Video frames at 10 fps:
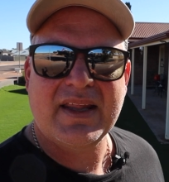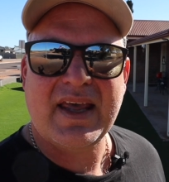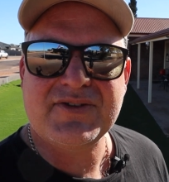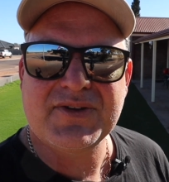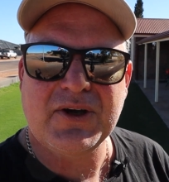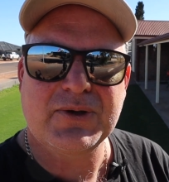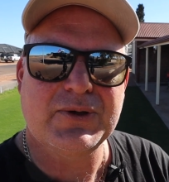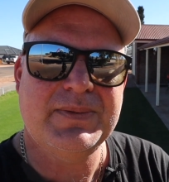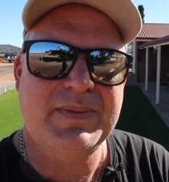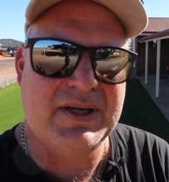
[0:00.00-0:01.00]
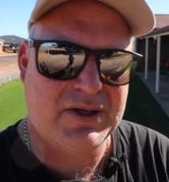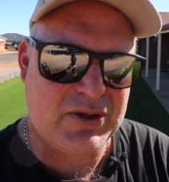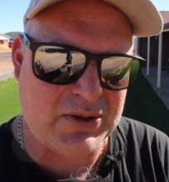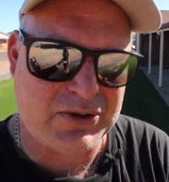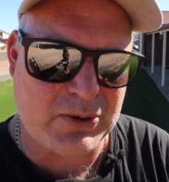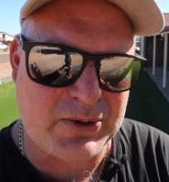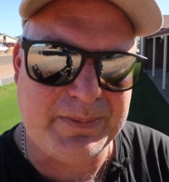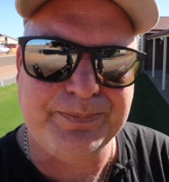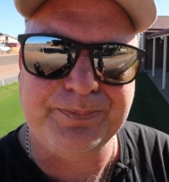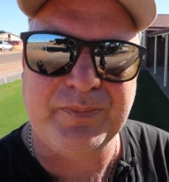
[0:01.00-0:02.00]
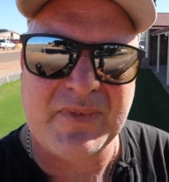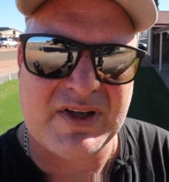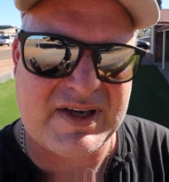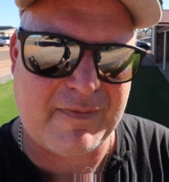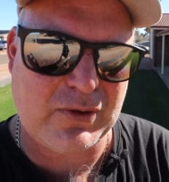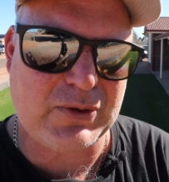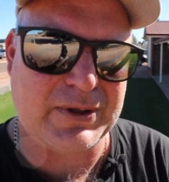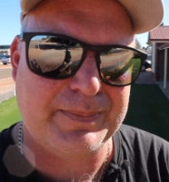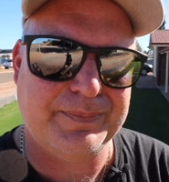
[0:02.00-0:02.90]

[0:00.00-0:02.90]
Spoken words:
that's no good in a cooch lawn. Let's have a look.